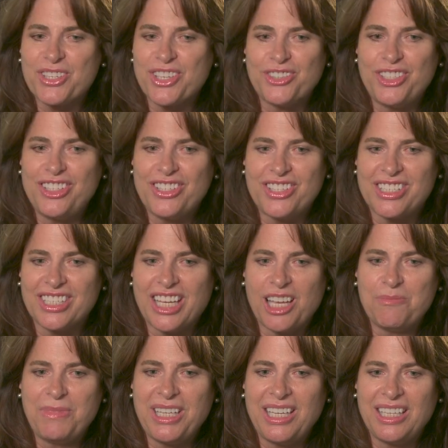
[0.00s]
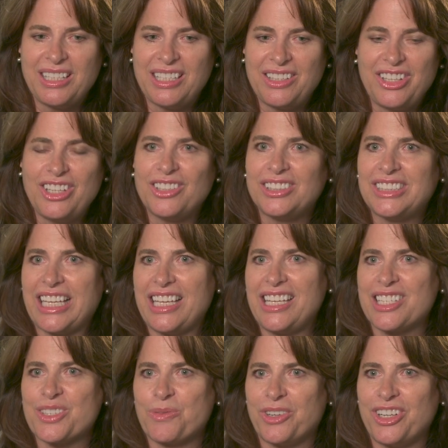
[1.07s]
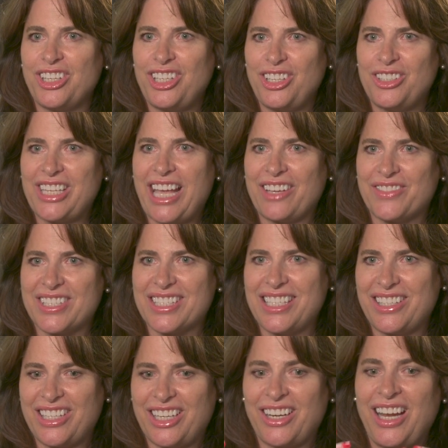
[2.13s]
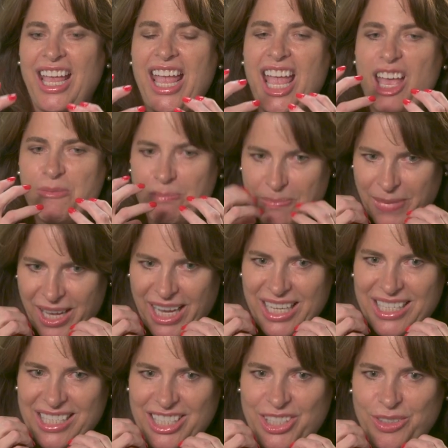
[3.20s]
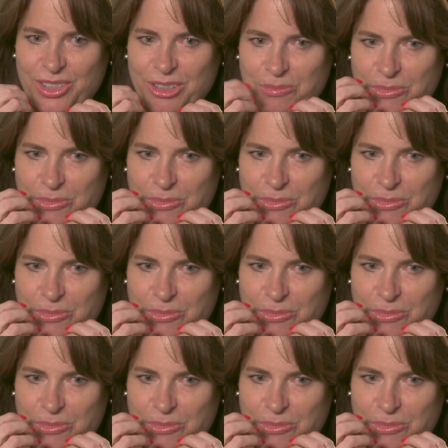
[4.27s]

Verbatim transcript: so used to coming in in the old days where you'd have to sit there and bite into an